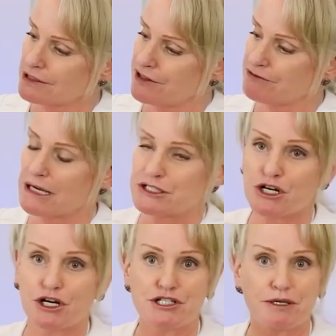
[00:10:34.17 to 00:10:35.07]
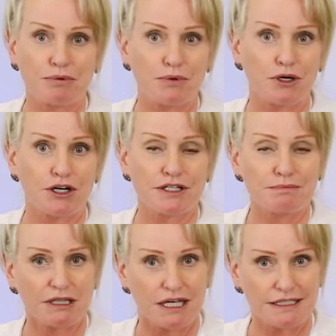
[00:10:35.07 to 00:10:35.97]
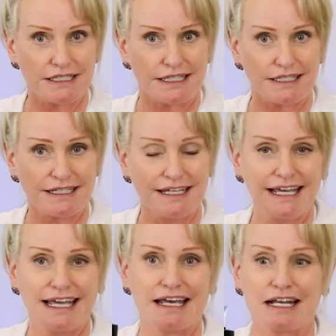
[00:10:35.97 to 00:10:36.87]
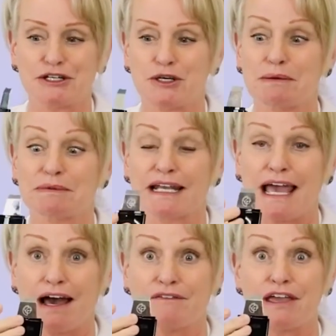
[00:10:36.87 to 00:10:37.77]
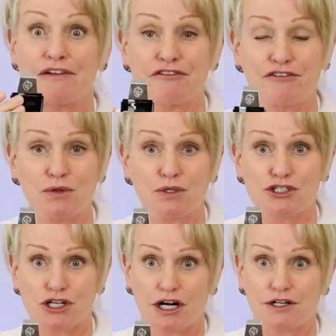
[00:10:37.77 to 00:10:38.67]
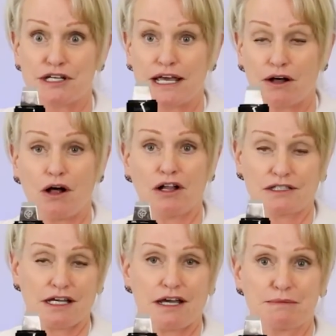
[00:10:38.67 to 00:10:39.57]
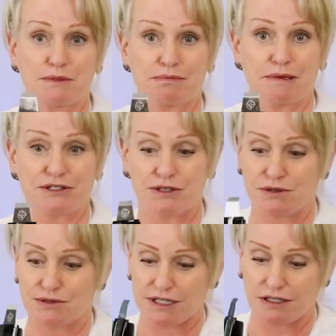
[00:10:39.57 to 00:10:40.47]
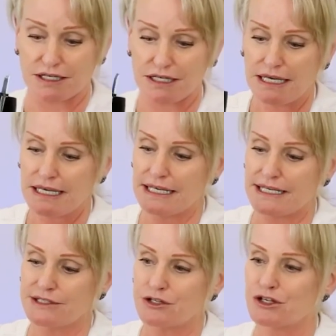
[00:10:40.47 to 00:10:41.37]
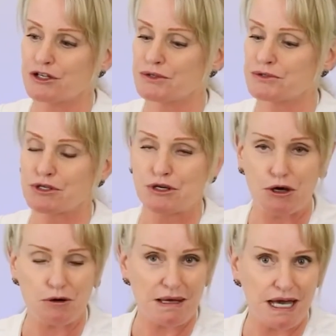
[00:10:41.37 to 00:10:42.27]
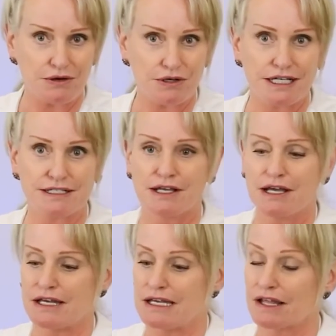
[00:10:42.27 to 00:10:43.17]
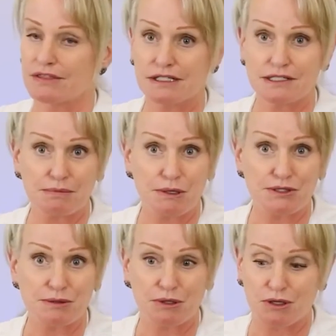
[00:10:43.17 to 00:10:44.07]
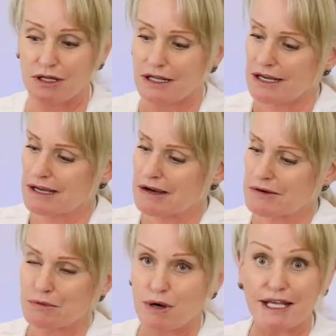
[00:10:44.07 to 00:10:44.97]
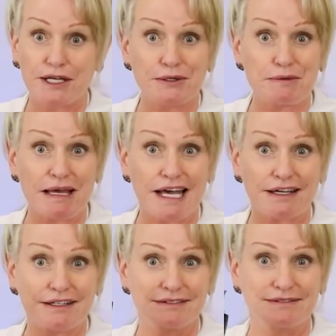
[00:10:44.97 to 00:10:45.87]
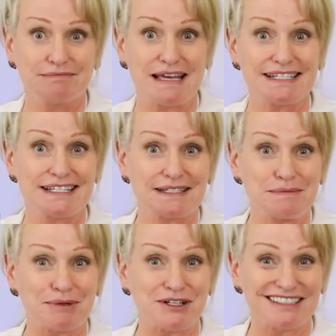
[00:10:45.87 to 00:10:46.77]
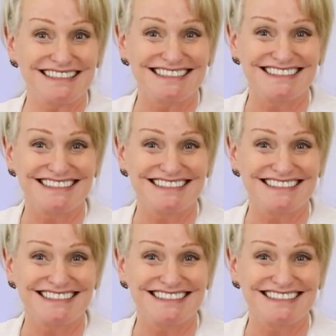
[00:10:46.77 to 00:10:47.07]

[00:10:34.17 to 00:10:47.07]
leave my charging port plugged in, and I know I'm going to have a full charge at all times with my SonoSilk. Easy to use, no batteries, nothing disposable, right here in the back. Makes it simple.